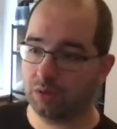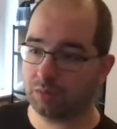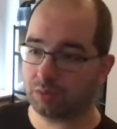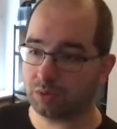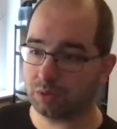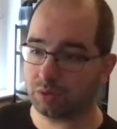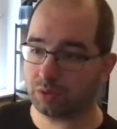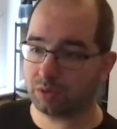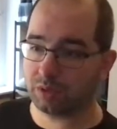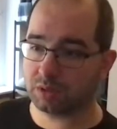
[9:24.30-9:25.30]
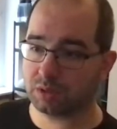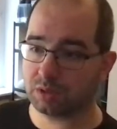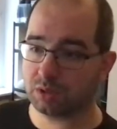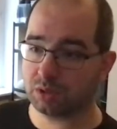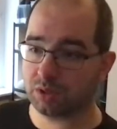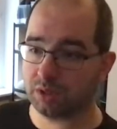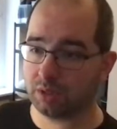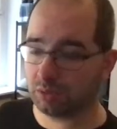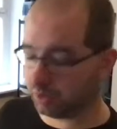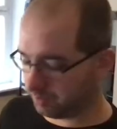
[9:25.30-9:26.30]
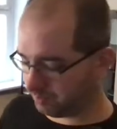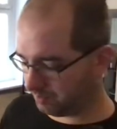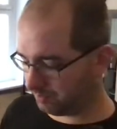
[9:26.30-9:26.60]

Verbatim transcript: I'm going to call it task sorting algorithm.